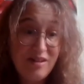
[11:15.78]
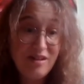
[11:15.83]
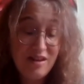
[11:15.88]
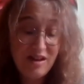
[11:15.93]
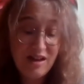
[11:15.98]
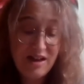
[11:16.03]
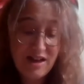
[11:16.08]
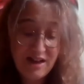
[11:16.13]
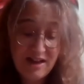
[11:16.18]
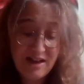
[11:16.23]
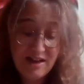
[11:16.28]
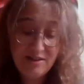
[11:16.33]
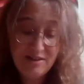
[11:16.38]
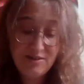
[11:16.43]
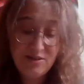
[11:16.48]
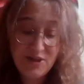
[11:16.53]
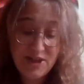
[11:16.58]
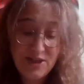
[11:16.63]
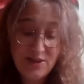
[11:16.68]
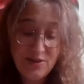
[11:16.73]

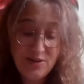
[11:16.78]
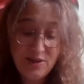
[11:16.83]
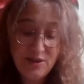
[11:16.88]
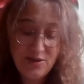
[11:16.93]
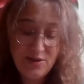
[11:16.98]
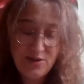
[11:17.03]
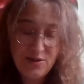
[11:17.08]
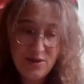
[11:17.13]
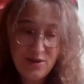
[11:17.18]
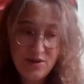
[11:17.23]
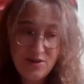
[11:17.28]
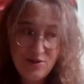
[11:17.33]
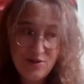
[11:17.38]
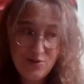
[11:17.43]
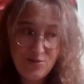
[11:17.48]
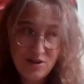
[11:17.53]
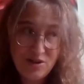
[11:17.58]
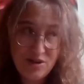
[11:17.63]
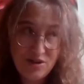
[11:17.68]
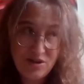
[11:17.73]
And then the third
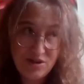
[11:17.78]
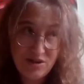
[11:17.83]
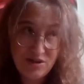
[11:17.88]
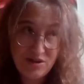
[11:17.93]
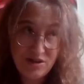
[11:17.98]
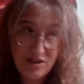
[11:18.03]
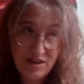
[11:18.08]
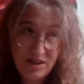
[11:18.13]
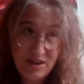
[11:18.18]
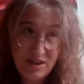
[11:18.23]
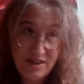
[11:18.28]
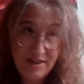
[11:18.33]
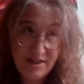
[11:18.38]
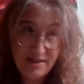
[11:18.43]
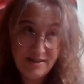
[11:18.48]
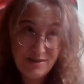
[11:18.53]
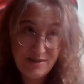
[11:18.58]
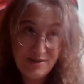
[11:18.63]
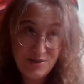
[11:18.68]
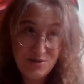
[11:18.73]
one
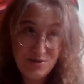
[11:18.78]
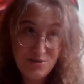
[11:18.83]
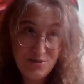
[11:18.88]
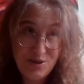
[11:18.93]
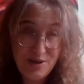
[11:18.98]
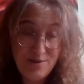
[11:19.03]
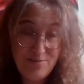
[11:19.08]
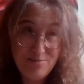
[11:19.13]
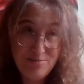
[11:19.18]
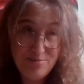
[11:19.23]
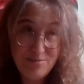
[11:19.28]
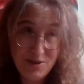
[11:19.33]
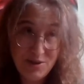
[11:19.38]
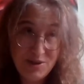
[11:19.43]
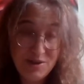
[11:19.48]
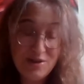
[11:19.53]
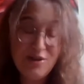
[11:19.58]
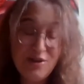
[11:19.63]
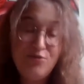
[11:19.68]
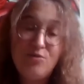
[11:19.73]
is to the
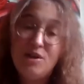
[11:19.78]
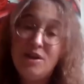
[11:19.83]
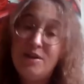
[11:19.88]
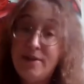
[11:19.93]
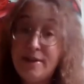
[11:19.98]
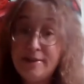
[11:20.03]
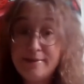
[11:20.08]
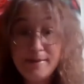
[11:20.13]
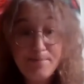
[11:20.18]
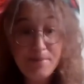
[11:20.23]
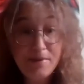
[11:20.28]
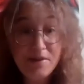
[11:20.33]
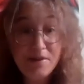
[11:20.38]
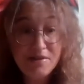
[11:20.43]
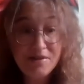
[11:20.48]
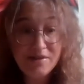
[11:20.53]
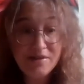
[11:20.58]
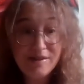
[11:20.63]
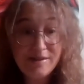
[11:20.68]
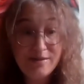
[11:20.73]
mother of one of
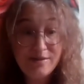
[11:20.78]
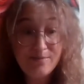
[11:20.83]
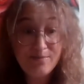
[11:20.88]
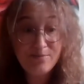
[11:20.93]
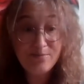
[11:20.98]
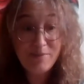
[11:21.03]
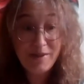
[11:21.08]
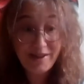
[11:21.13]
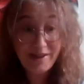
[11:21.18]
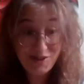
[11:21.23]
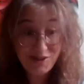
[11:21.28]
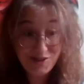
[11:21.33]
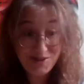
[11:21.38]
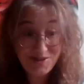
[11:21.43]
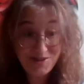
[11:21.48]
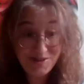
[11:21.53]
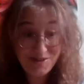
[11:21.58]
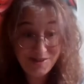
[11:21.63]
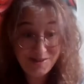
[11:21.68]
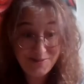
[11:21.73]
Asperger's
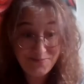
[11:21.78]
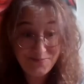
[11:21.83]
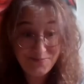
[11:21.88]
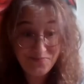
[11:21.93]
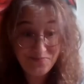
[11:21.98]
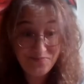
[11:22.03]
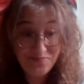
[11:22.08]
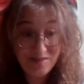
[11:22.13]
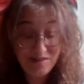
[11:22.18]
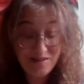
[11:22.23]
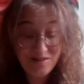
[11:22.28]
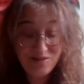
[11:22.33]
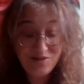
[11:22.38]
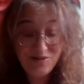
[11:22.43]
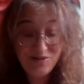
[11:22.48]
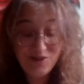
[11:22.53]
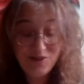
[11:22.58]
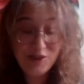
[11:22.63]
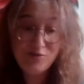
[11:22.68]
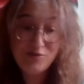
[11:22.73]
patients,
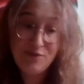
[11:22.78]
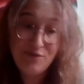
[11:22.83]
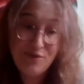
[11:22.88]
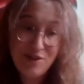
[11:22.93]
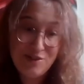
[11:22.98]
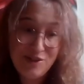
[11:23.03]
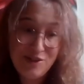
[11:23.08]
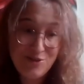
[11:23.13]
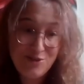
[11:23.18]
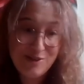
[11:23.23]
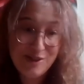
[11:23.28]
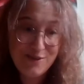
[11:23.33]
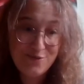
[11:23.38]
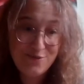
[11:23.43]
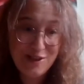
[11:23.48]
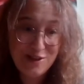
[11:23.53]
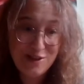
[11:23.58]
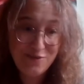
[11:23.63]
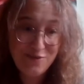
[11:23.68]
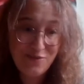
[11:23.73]
who's just referred to as
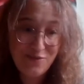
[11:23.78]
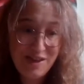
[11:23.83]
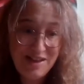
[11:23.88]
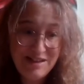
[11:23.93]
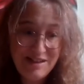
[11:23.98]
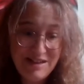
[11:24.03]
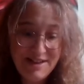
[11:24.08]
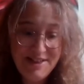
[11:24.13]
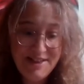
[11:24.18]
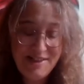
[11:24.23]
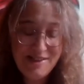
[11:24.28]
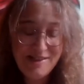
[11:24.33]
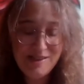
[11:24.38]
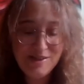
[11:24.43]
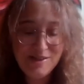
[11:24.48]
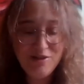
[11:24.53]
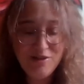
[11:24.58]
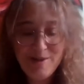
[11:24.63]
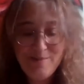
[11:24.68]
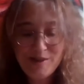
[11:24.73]
Frau V. And he
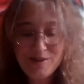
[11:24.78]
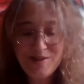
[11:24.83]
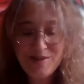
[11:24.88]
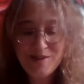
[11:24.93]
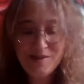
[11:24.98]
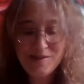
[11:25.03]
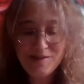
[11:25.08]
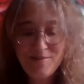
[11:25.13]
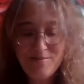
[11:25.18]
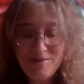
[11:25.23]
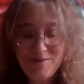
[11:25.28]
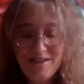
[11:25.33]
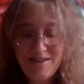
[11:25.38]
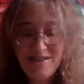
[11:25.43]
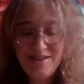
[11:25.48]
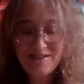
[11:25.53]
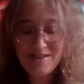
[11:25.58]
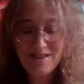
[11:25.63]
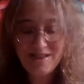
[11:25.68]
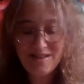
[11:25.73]
describes her in some
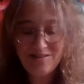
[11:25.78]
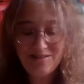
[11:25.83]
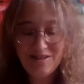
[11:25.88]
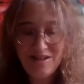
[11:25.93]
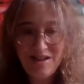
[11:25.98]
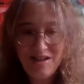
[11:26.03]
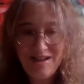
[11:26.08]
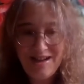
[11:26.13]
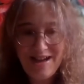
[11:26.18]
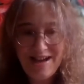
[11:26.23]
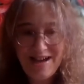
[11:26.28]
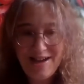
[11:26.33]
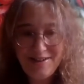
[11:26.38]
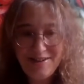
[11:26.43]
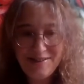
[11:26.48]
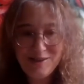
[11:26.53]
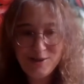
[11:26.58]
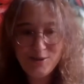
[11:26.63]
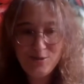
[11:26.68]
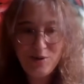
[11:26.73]
detail. And
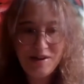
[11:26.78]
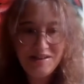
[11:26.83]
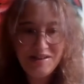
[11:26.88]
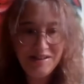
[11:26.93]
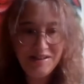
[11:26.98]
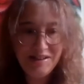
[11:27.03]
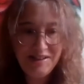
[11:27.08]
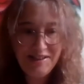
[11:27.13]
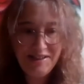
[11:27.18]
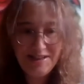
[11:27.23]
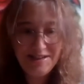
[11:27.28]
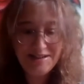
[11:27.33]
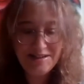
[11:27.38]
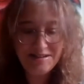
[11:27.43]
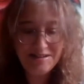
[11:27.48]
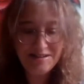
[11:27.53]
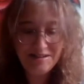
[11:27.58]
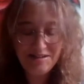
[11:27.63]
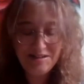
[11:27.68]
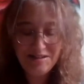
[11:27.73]
it's quite
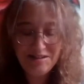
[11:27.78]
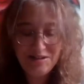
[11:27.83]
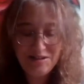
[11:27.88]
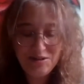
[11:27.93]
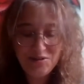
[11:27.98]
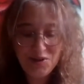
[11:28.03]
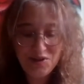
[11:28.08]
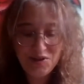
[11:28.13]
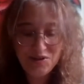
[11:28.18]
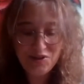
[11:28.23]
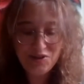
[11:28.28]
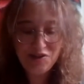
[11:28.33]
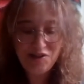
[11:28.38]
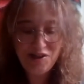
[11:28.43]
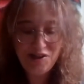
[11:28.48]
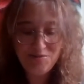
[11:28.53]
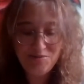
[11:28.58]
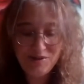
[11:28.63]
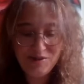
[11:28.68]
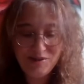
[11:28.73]
clear that
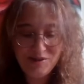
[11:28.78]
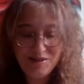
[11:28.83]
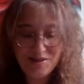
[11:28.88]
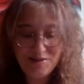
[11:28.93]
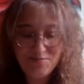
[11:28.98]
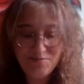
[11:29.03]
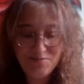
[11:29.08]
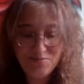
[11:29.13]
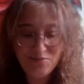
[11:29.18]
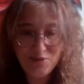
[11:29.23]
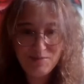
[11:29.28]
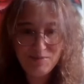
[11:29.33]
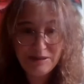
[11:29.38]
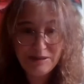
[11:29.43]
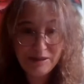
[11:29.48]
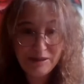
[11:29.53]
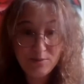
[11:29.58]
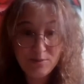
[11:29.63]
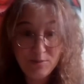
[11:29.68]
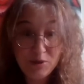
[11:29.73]
she was what my
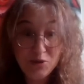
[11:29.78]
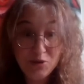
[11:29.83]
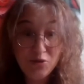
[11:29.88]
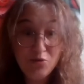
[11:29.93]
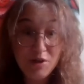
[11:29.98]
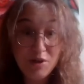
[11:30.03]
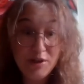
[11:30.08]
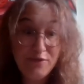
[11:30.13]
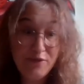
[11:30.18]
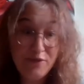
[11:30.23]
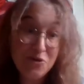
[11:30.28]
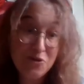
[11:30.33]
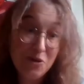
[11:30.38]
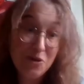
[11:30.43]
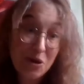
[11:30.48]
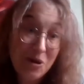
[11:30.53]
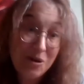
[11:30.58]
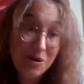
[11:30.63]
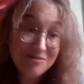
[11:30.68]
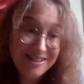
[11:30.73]
husband would call one of your
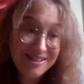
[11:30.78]
lot,